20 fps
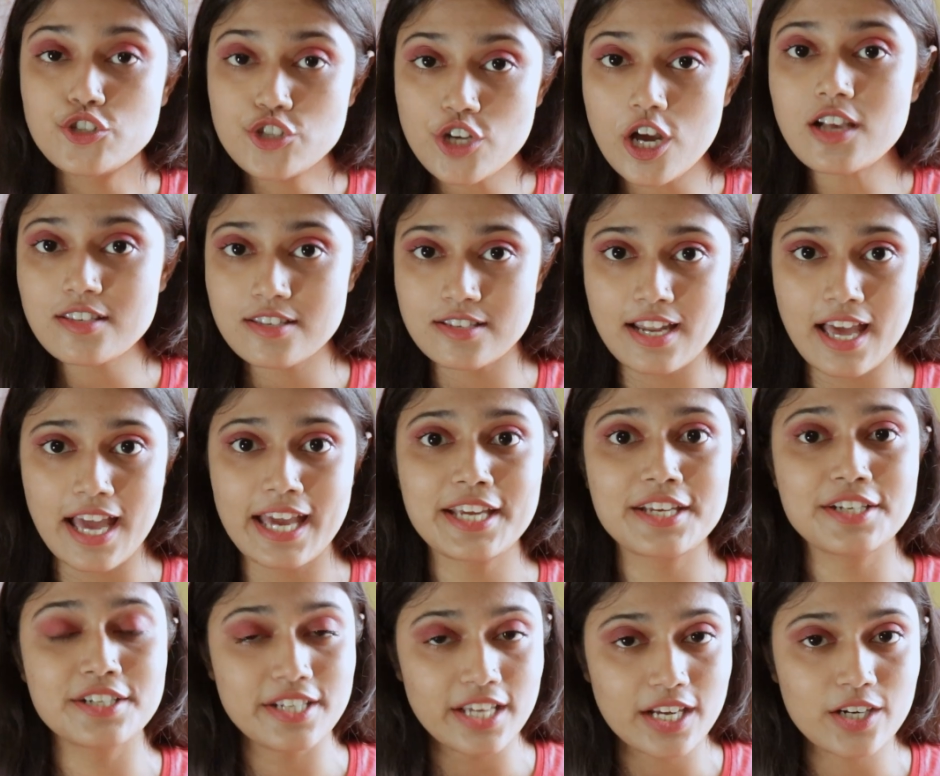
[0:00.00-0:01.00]
just
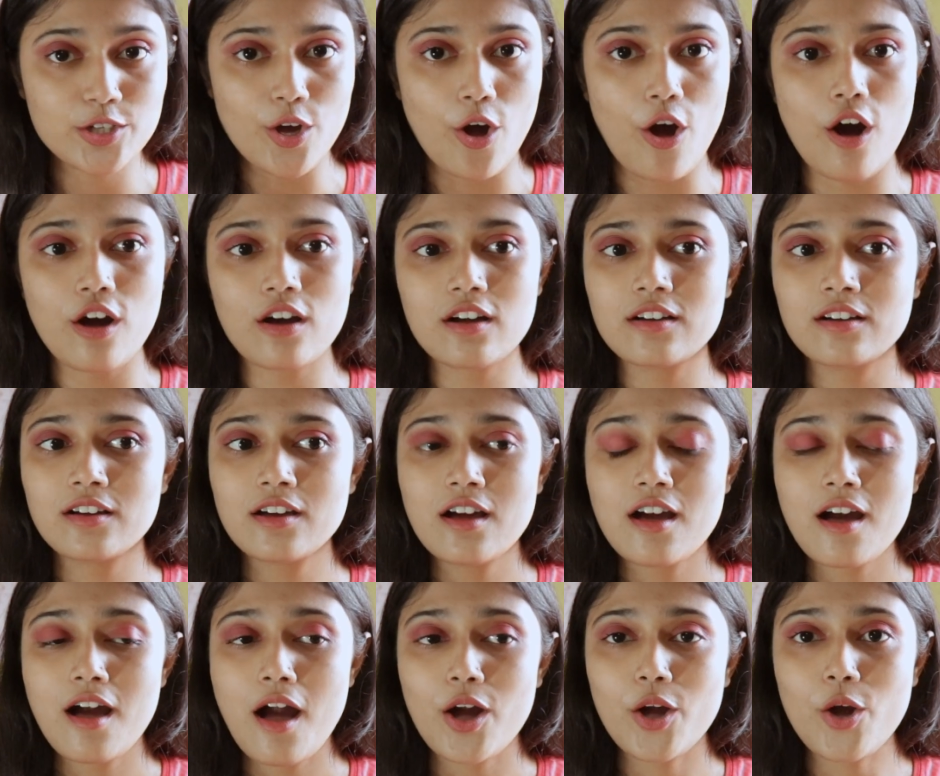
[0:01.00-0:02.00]
like TikTok
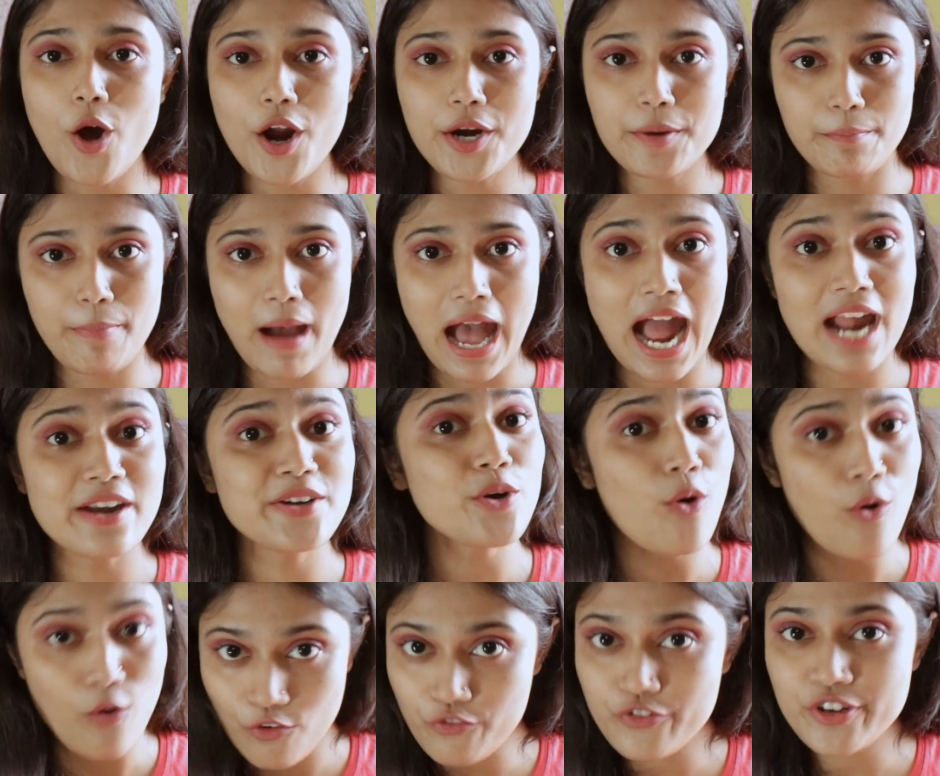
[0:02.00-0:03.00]
got banned
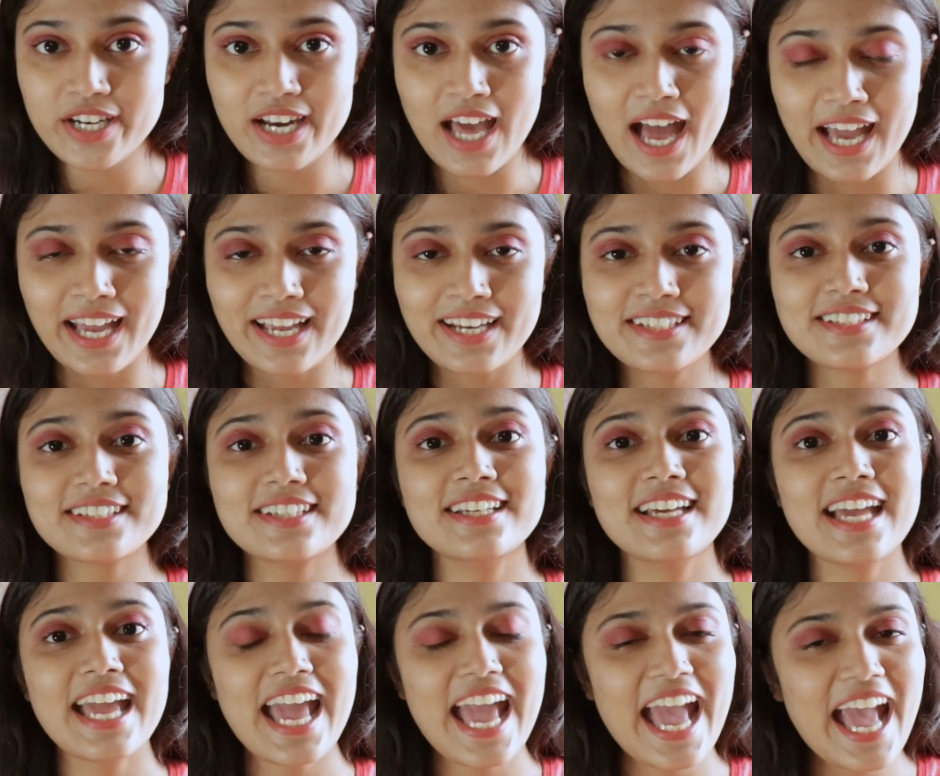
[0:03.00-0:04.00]
overnight,
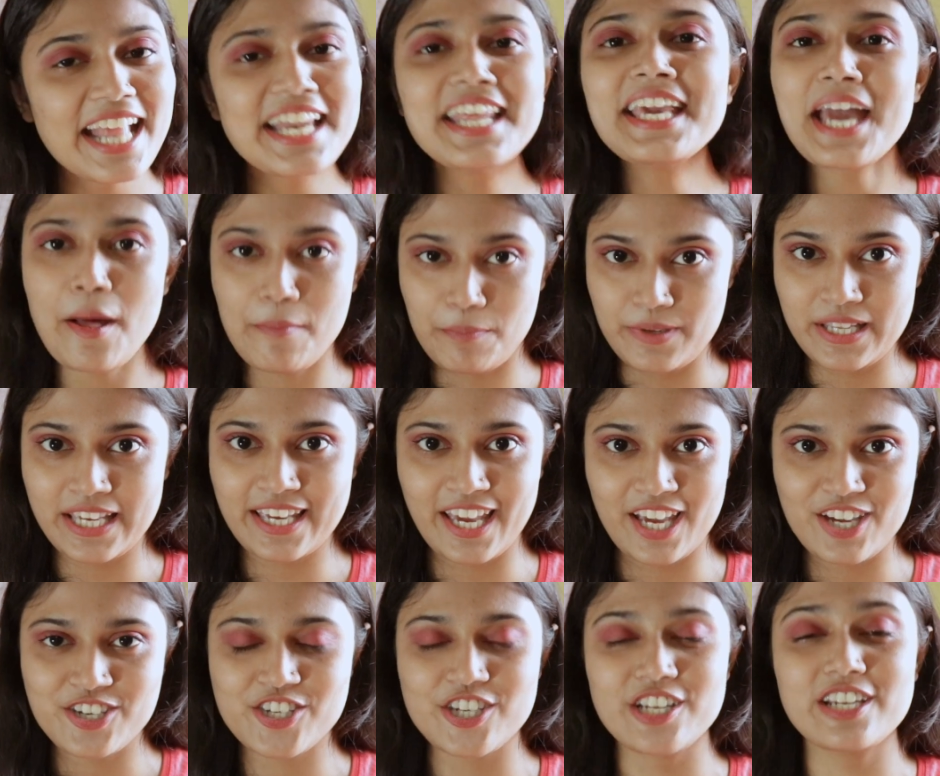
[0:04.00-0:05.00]
any
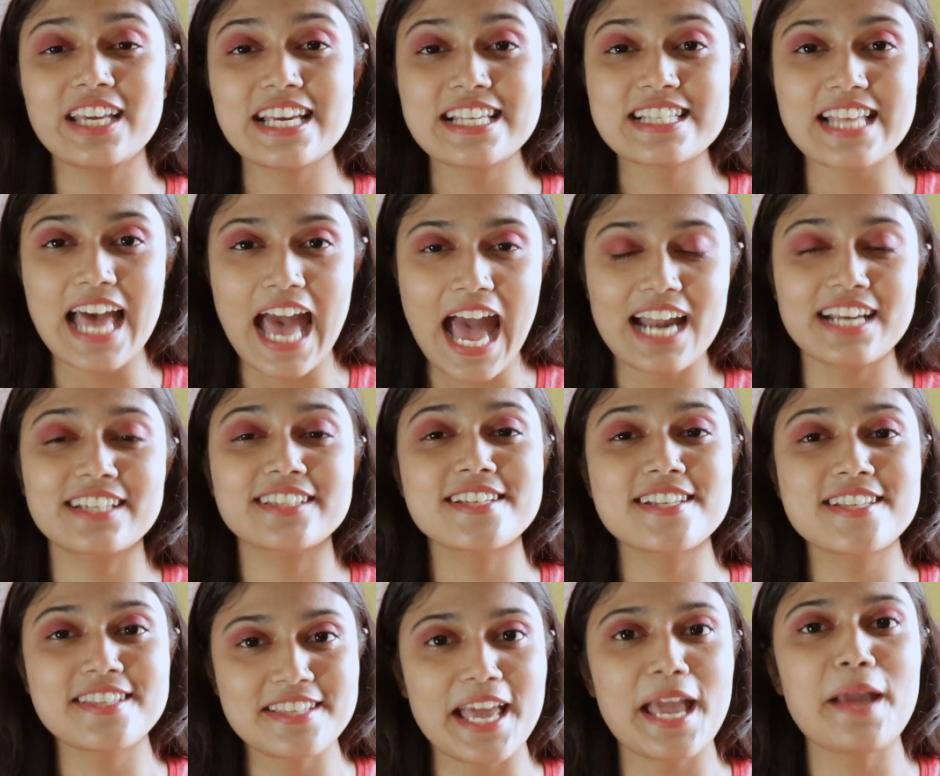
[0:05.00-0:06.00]
application is at
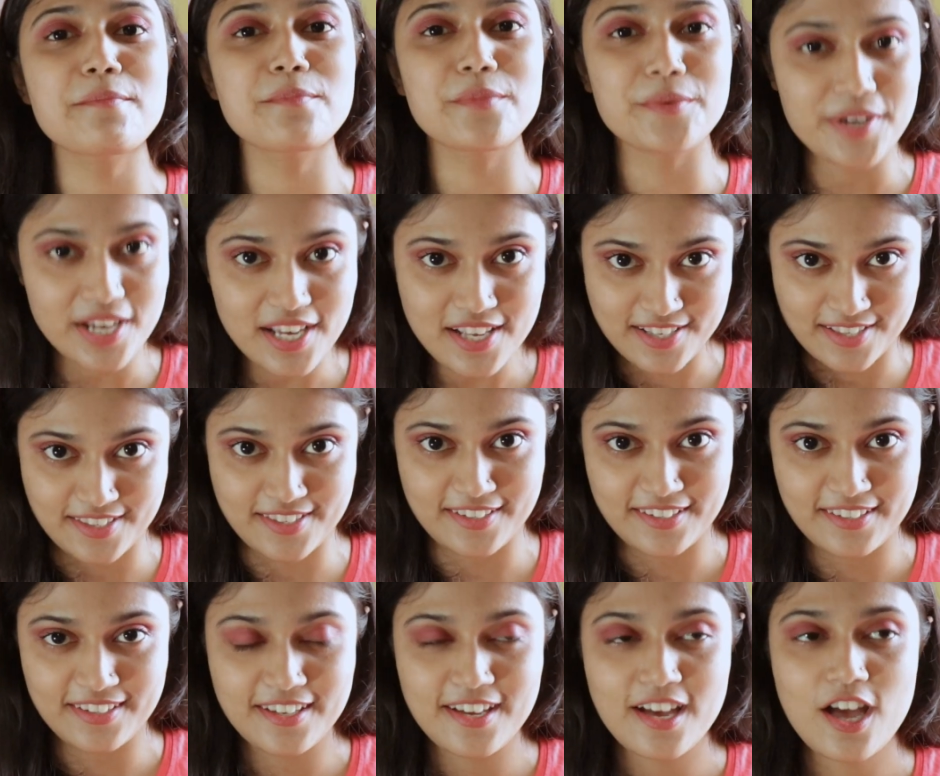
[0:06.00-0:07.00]
the same risk.